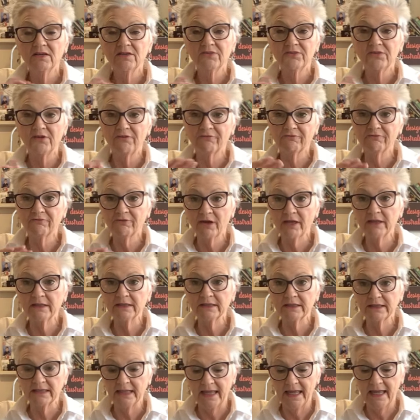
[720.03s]
The
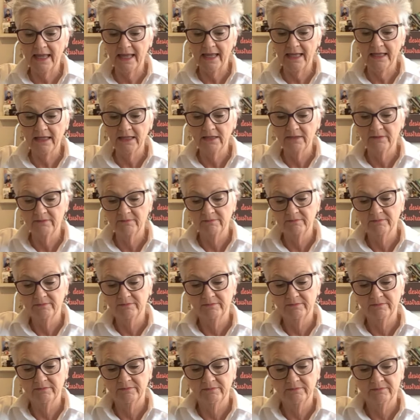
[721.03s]
front leg
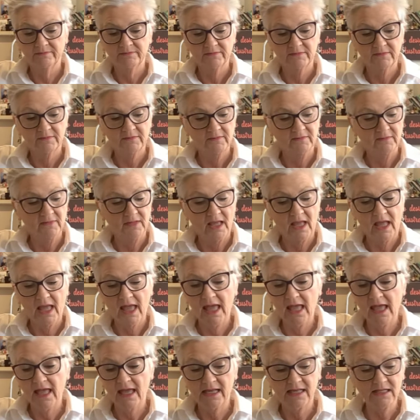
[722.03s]

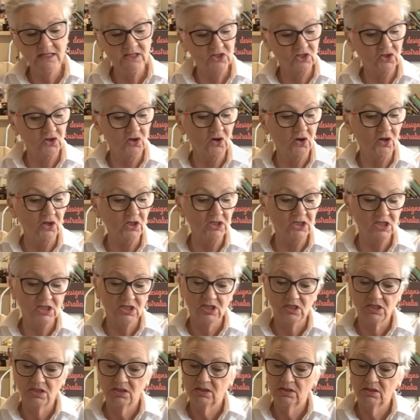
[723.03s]
has got
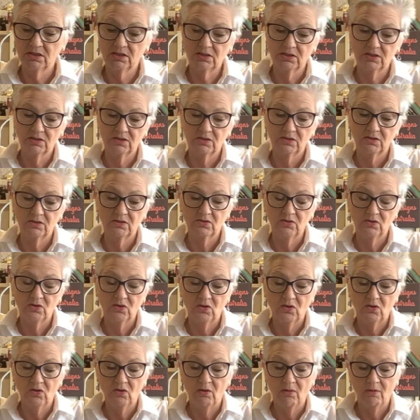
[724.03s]

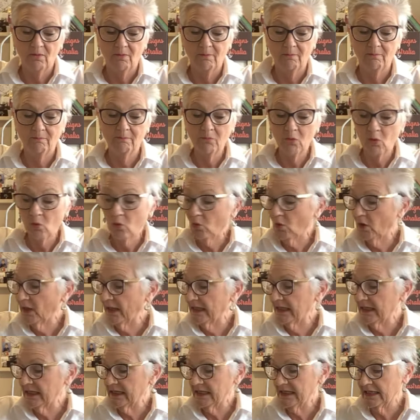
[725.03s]
more
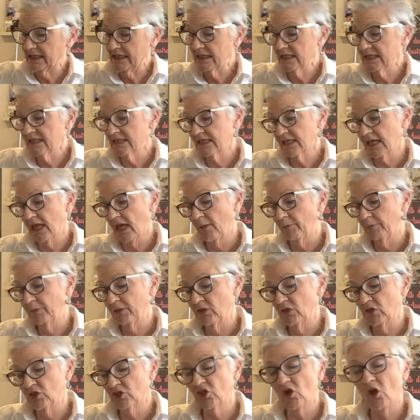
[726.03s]
ease up in
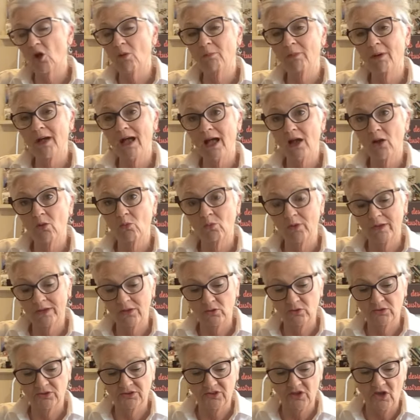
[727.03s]
the top part where
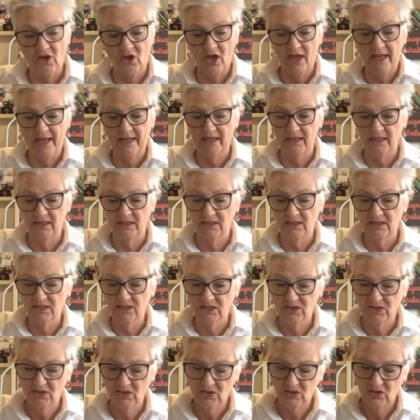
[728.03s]
your thigh
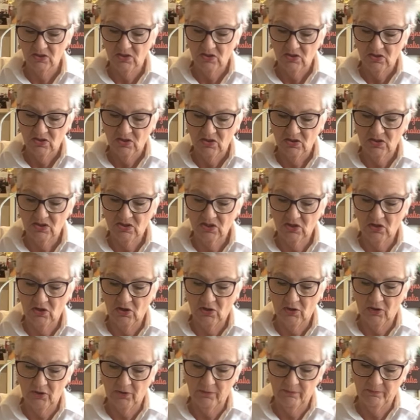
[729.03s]
is.
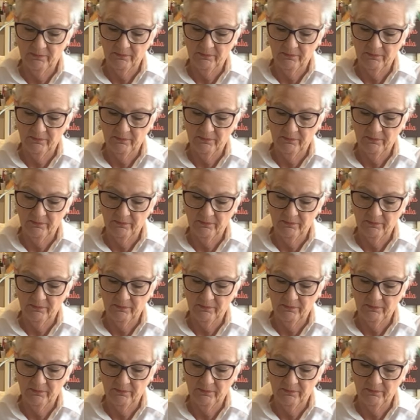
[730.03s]
So